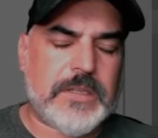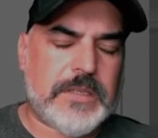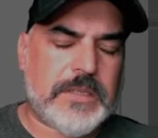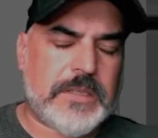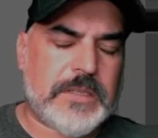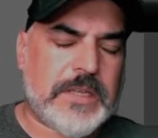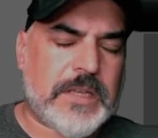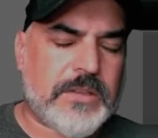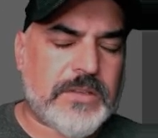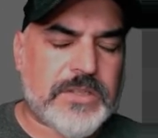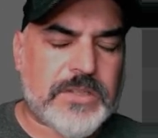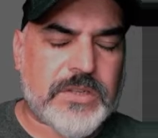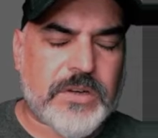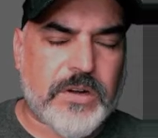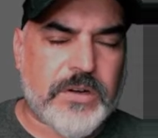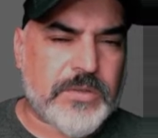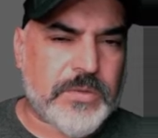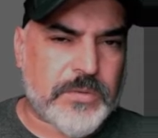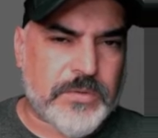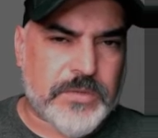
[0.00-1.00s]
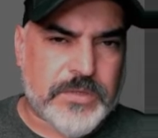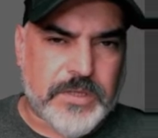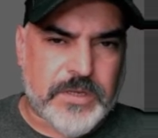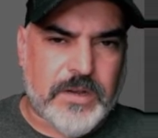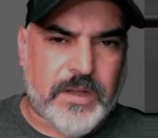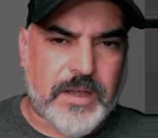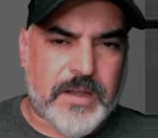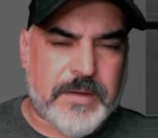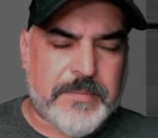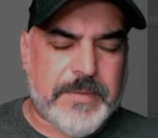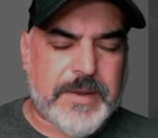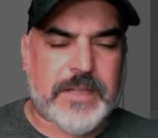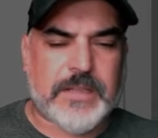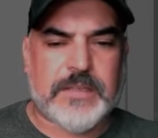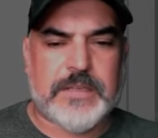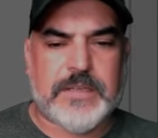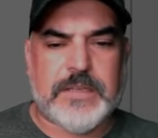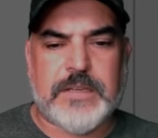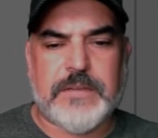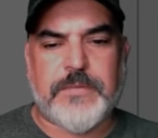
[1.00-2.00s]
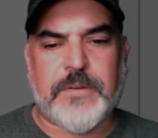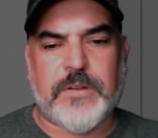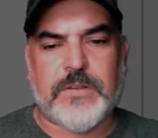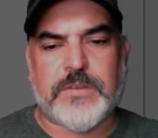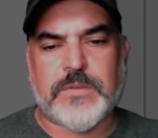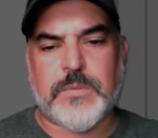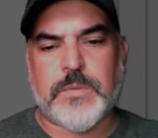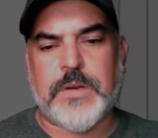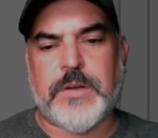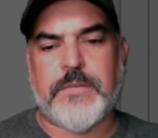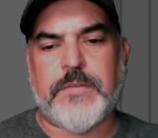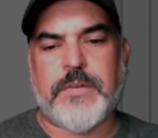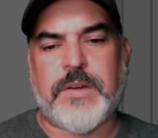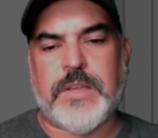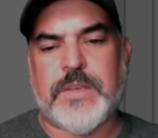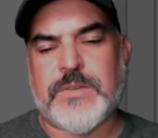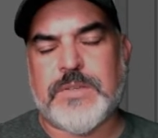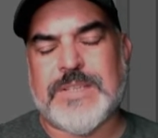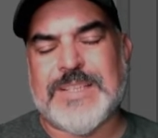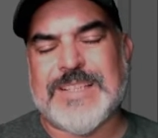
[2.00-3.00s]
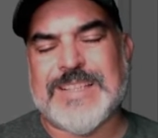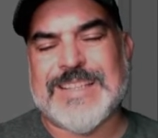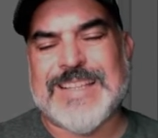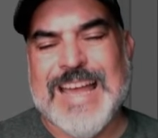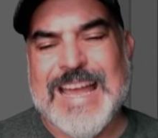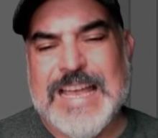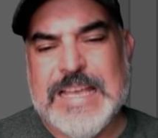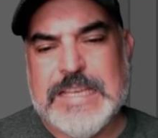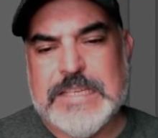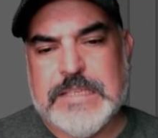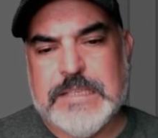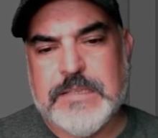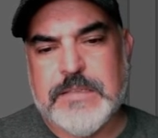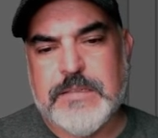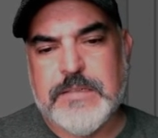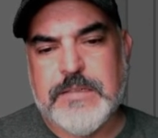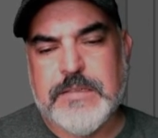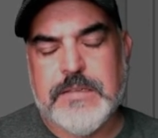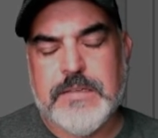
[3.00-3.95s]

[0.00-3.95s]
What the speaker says: Now the Star tool is going to automatically default to whatever I used it last.